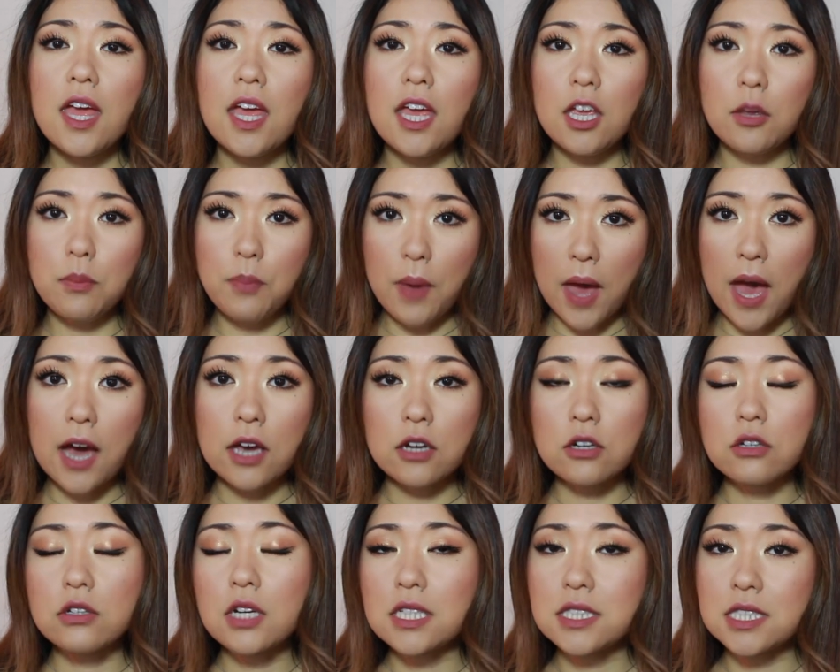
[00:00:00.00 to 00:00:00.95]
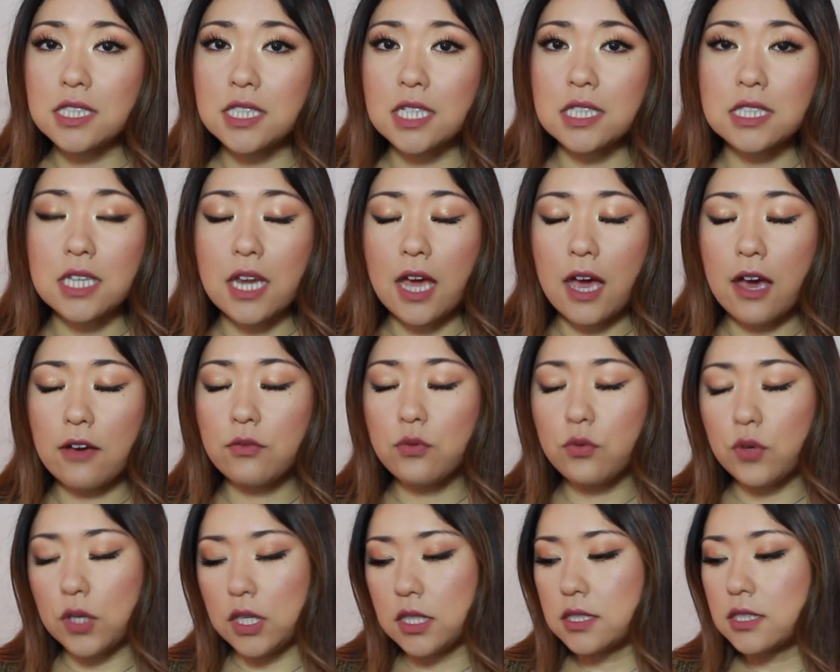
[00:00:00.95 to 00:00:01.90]
a pattern at six and a half
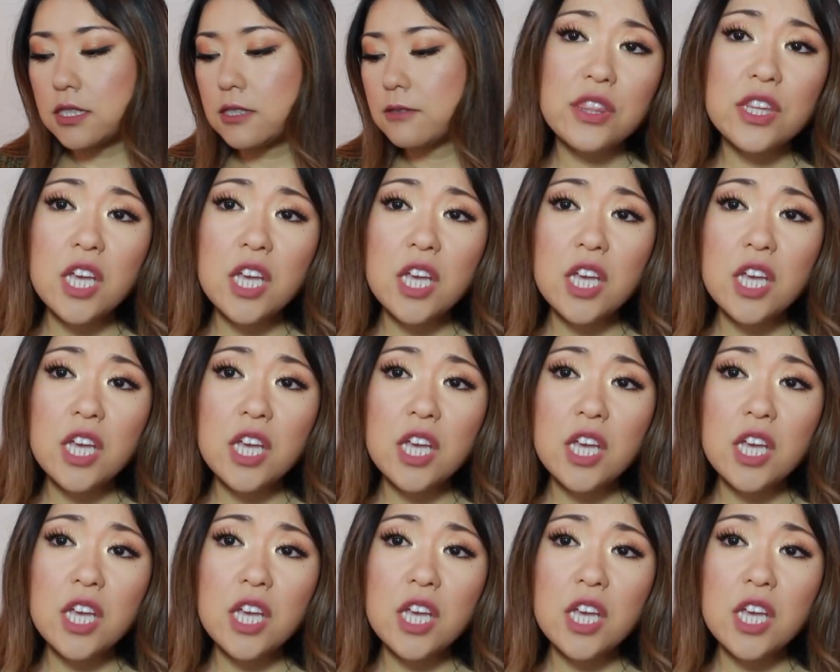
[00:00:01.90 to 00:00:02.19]
weeks.